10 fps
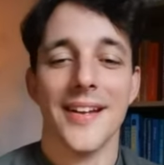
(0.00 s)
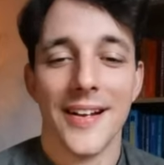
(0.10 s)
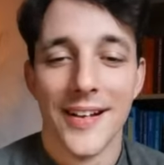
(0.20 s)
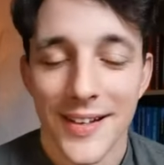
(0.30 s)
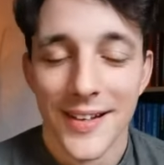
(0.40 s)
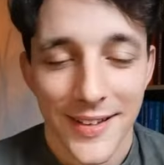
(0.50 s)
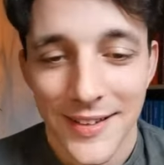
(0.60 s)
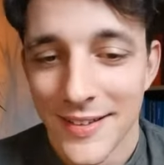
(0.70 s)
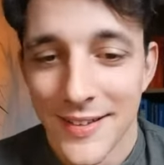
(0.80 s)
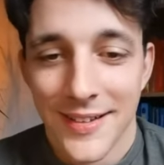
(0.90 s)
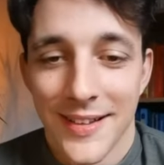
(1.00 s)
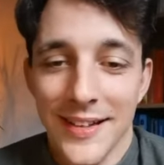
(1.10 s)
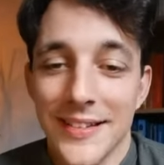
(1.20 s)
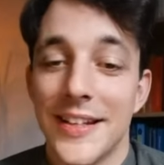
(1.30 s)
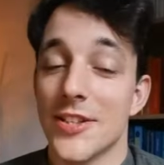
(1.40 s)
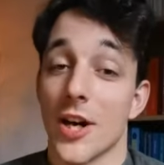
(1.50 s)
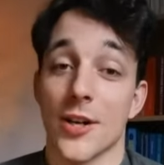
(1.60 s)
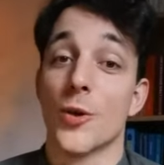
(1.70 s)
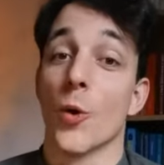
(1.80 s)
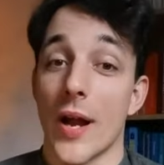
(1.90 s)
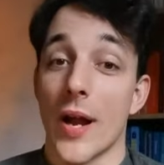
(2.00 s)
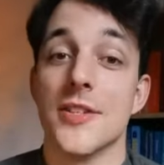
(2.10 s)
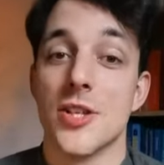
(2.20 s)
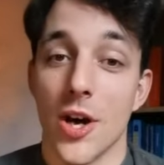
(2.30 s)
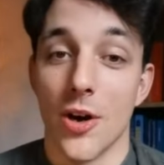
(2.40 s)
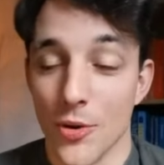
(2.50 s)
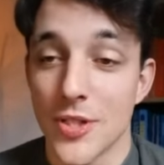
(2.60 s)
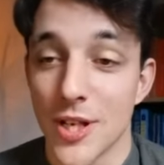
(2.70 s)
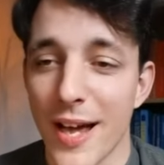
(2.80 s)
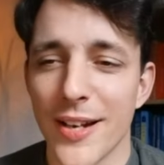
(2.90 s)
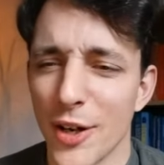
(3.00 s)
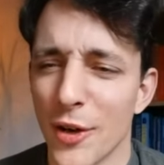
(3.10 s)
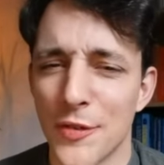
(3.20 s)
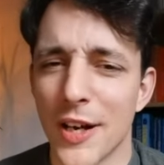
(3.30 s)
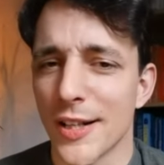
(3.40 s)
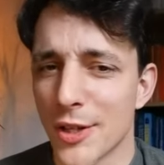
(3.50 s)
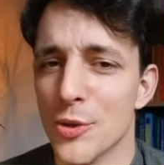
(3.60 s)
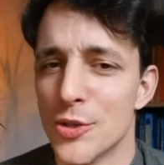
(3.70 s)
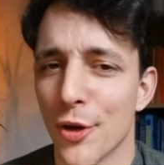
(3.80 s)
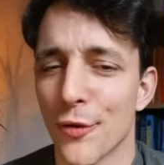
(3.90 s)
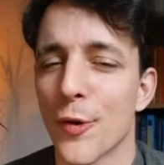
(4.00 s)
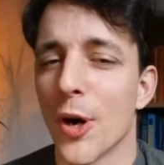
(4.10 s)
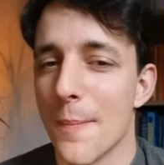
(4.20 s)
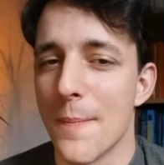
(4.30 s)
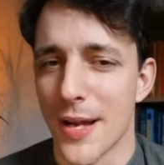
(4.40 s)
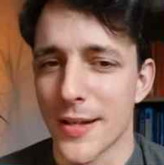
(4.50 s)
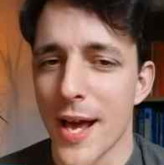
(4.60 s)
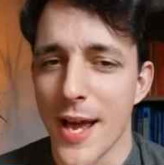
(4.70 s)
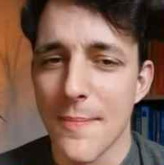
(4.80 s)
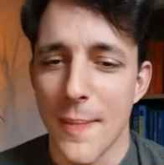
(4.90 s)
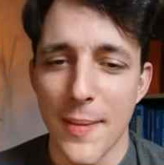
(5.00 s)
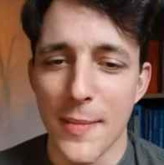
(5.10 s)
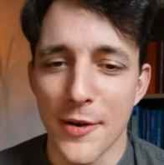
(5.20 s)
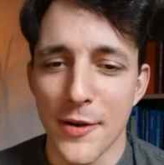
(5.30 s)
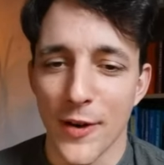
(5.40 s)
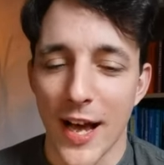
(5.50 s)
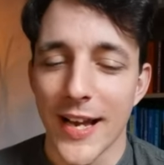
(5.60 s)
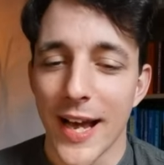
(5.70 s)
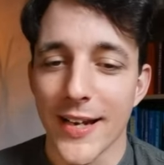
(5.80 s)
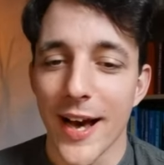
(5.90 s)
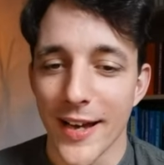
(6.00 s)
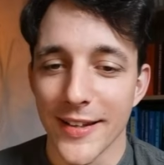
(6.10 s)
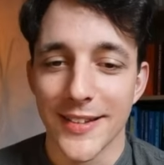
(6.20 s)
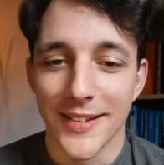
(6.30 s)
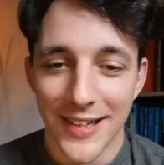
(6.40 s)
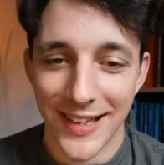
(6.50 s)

Sorry. These are great jokes. I don't know if they're a good joke for a Monday, maybe a Friday night.